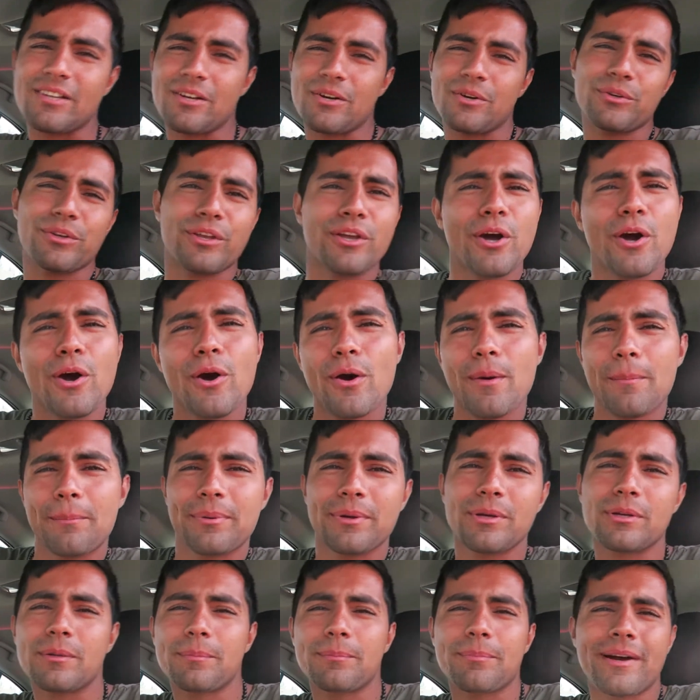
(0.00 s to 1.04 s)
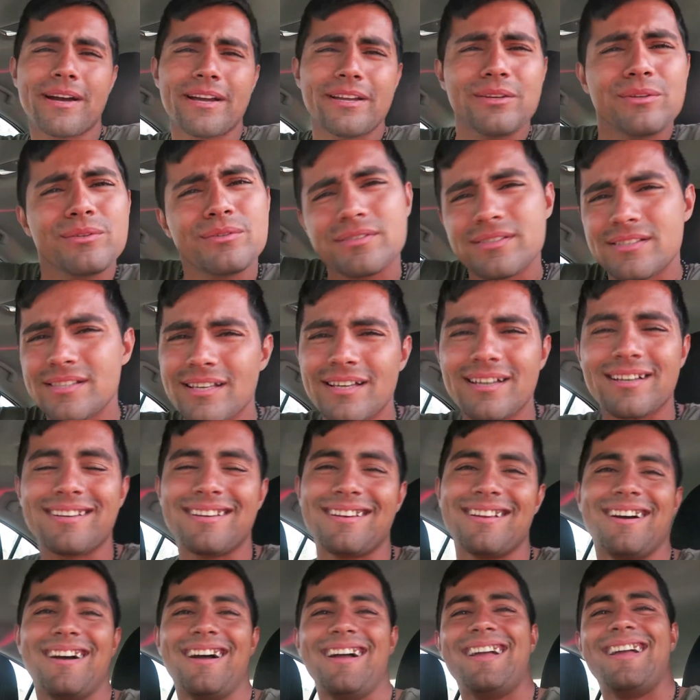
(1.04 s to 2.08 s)
yo yo PewDiePie you suck.
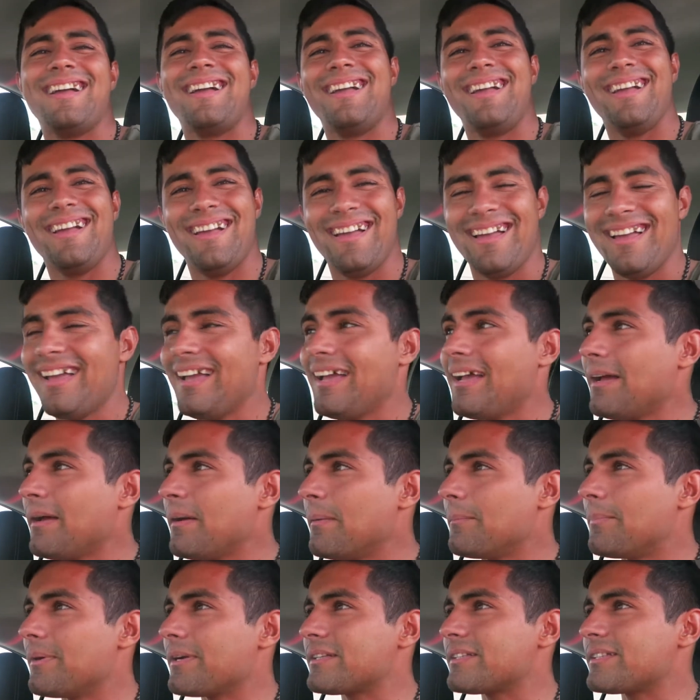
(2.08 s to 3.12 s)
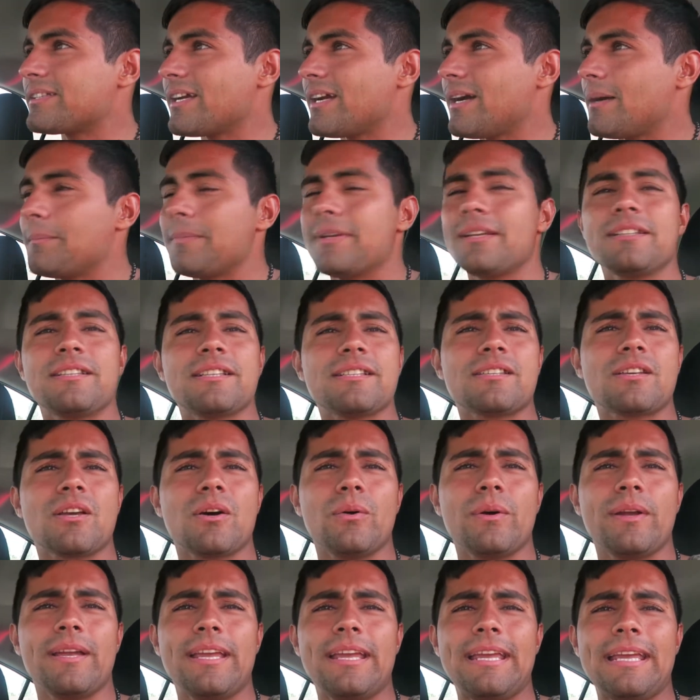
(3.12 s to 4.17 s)
No. But yeah, I'm gonna just
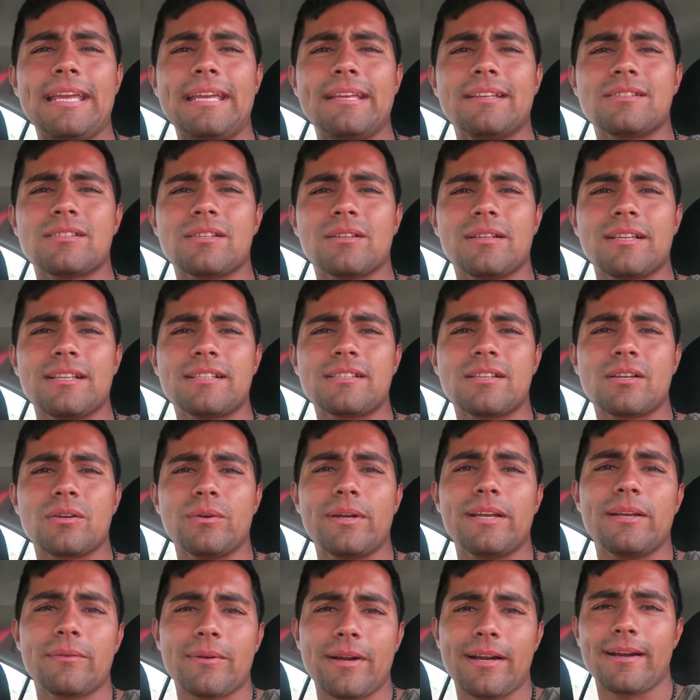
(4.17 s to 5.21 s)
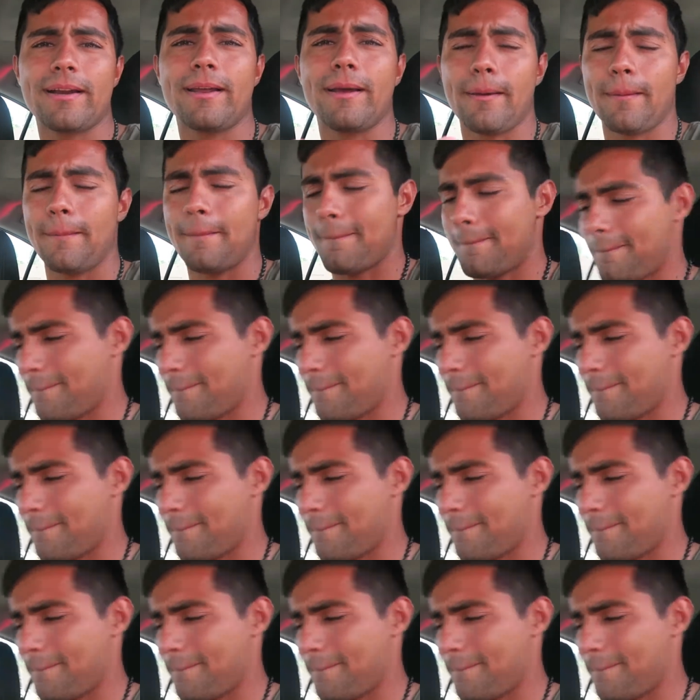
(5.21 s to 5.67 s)
go eat, so let's go eat right now.